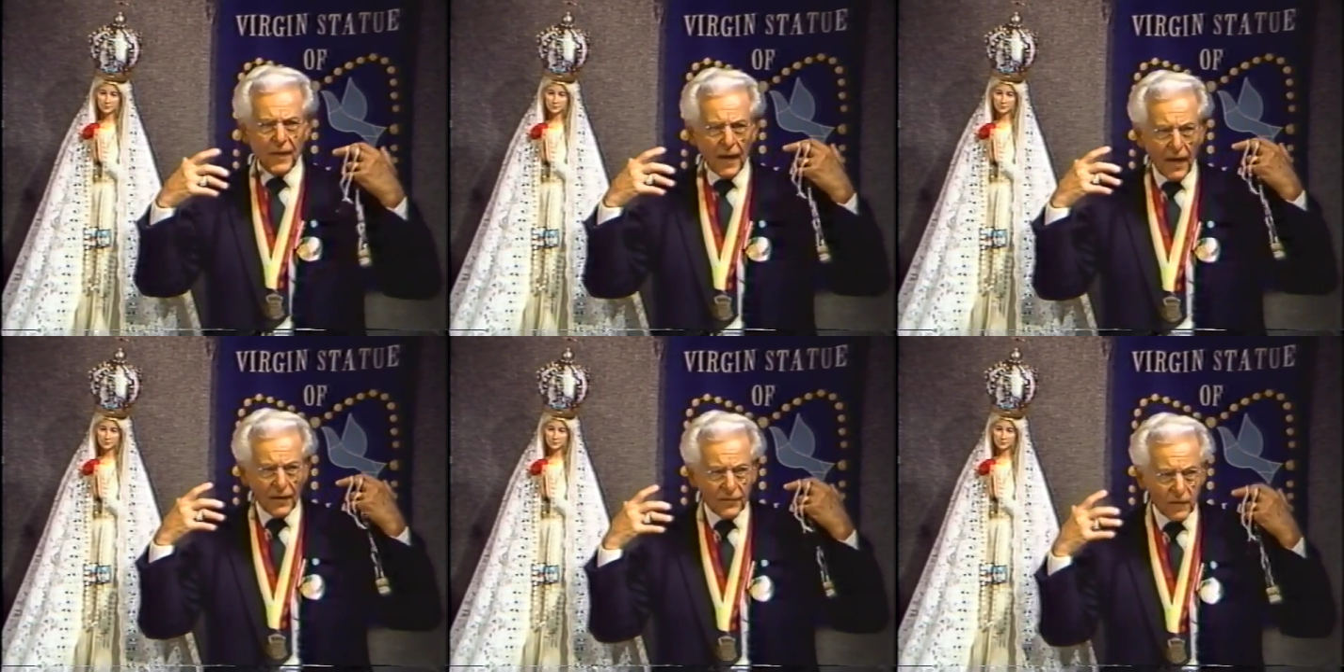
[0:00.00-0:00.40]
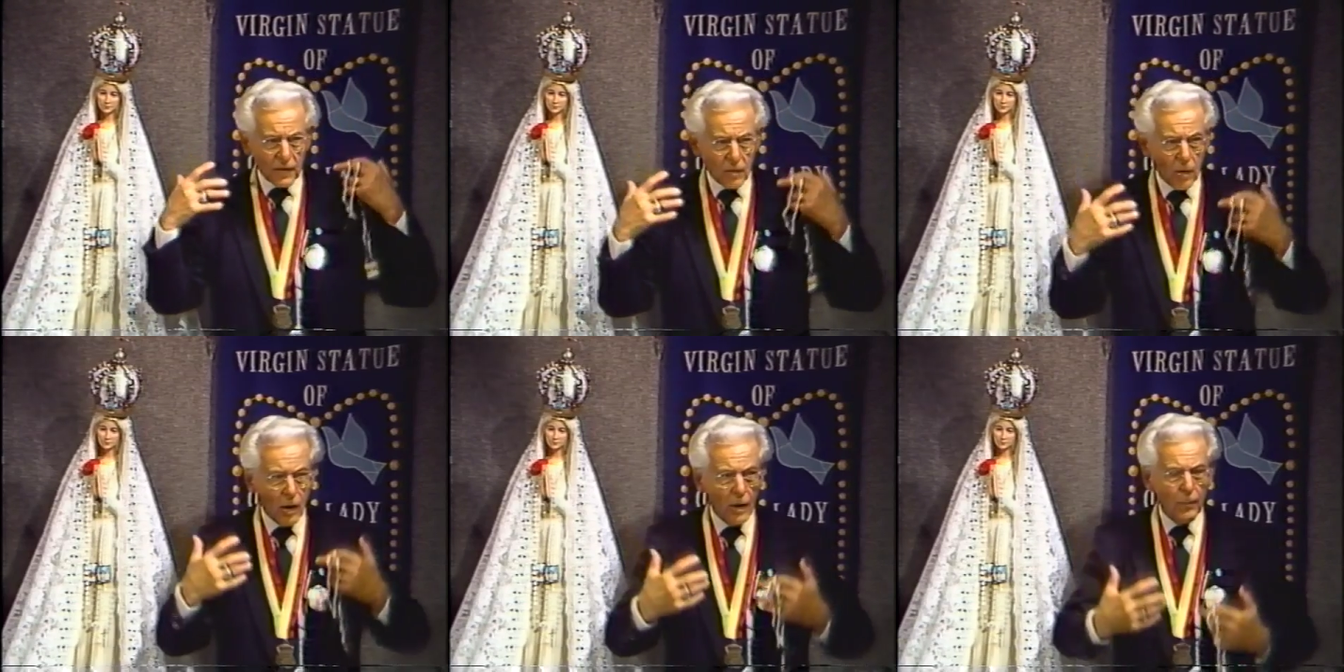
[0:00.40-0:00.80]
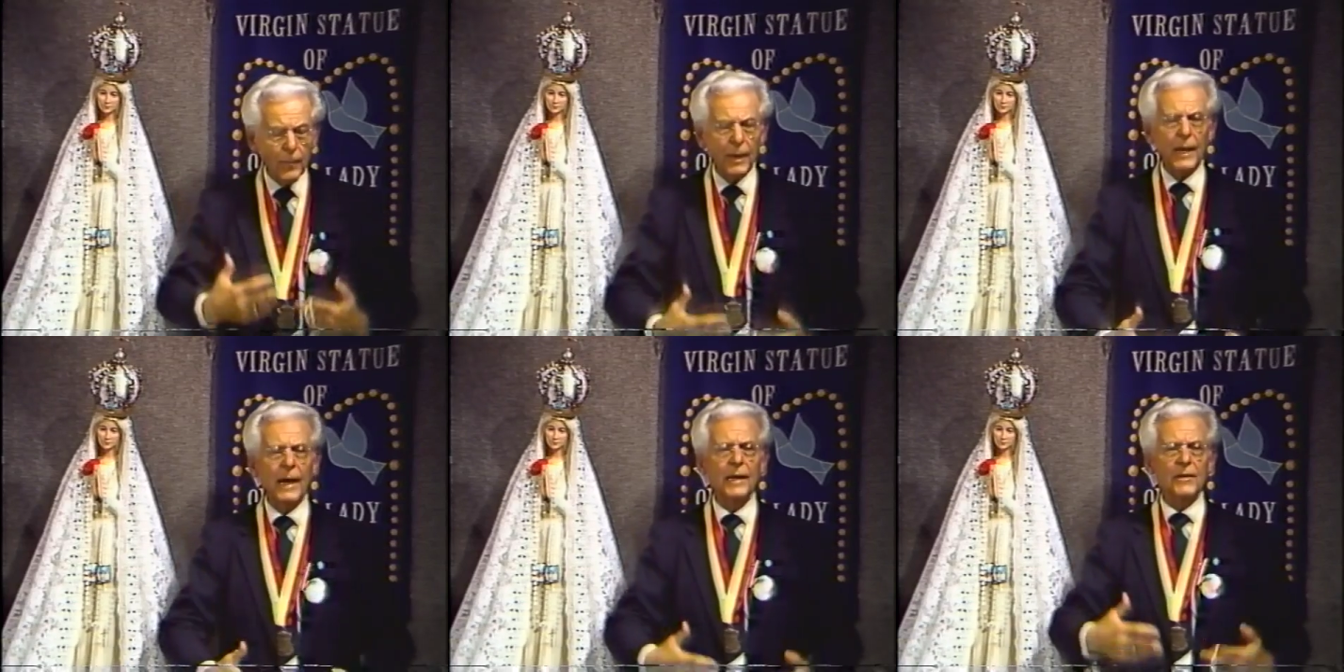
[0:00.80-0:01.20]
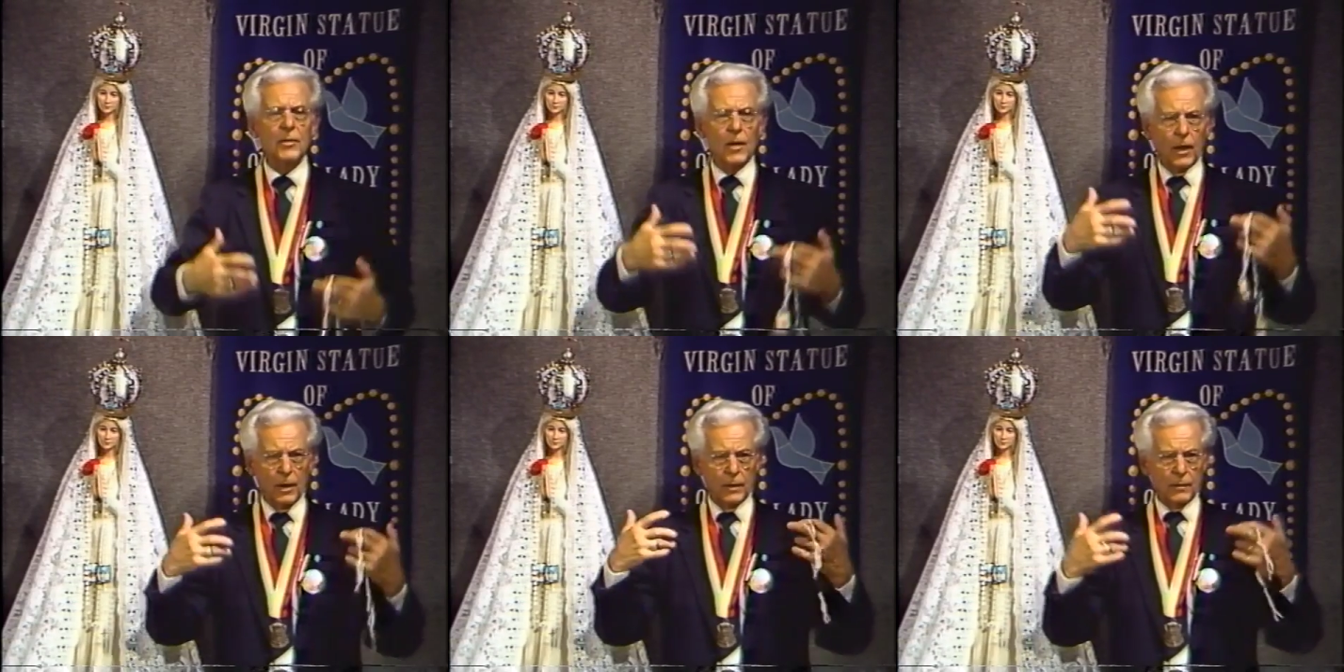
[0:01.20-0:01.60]
as a Carmelite
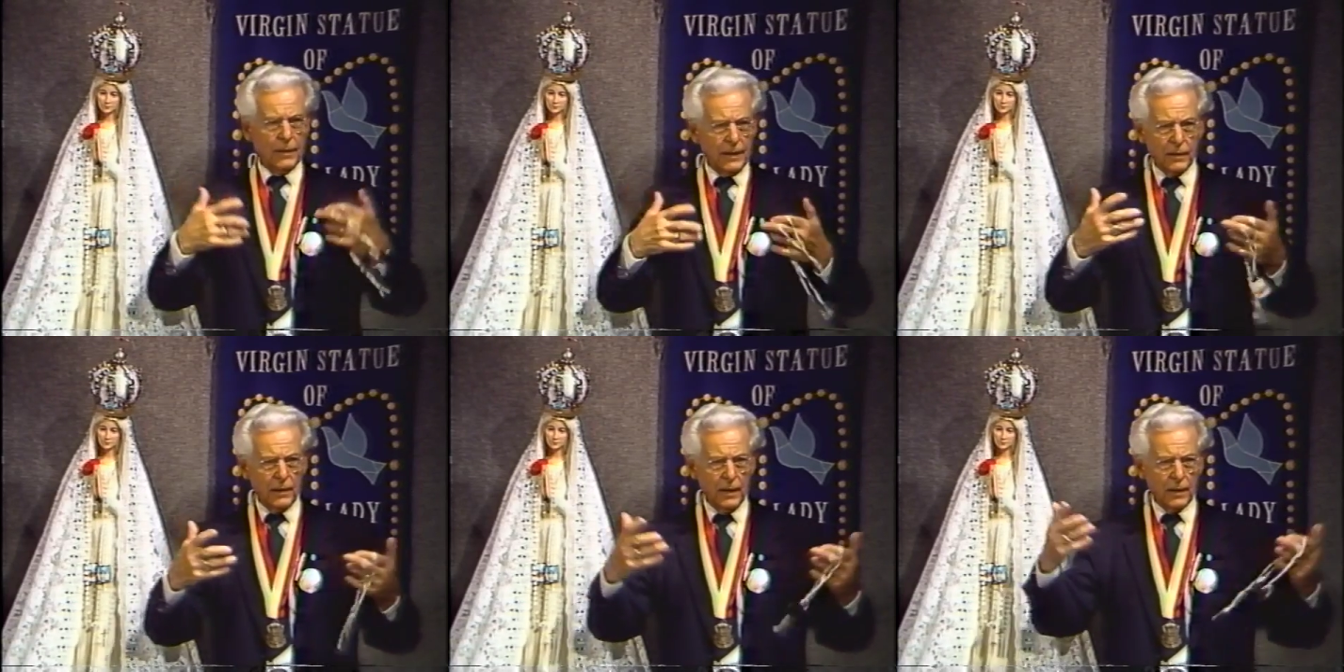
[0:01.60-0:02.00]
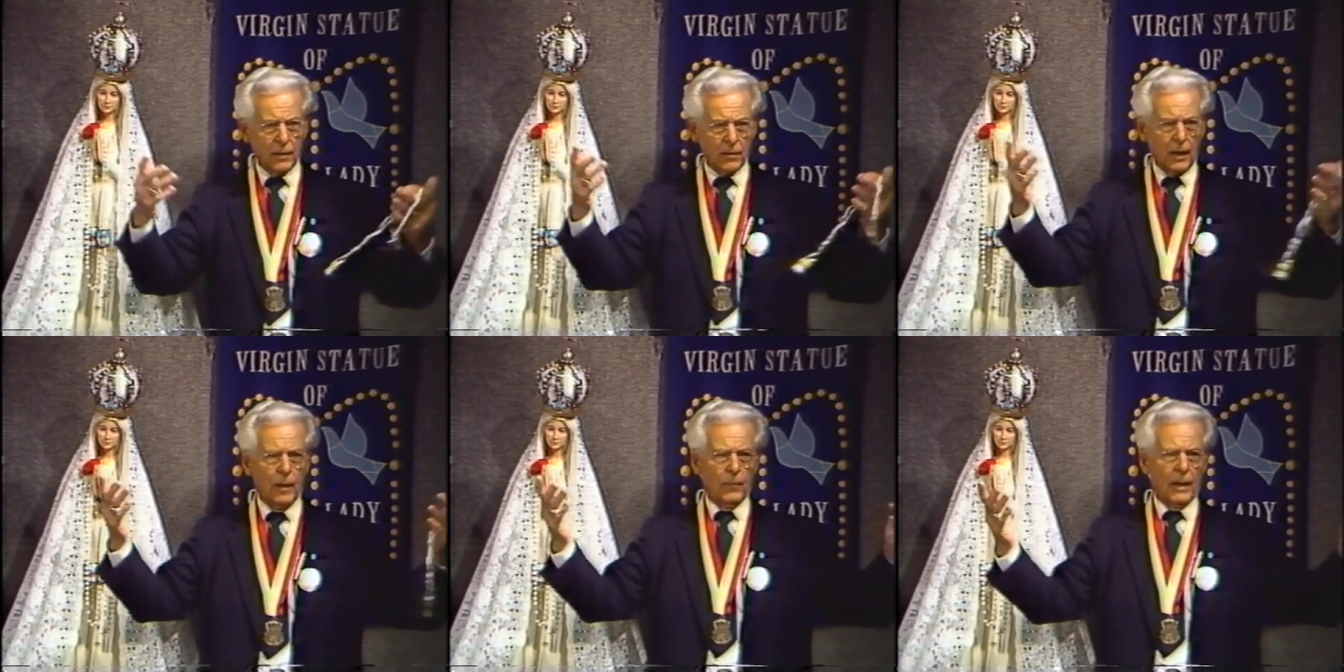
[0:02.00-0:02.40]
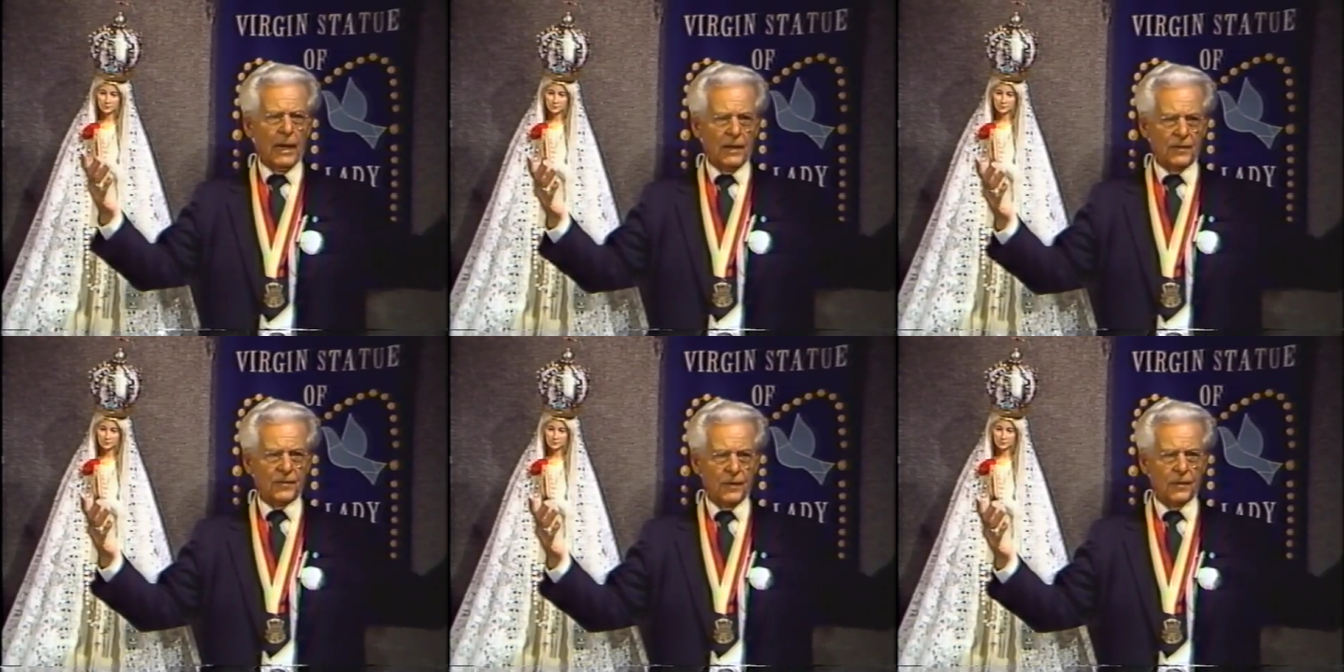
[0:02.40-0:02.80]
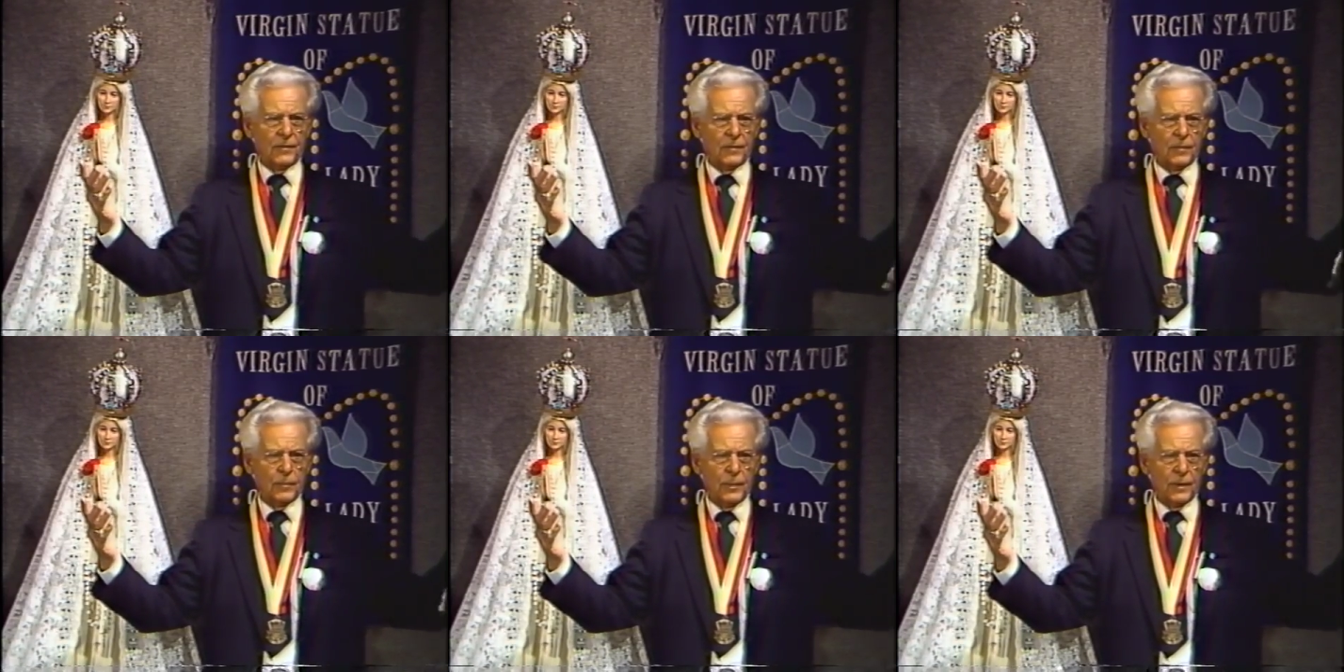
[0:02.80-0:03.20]
nun, like a Carmelite sister to be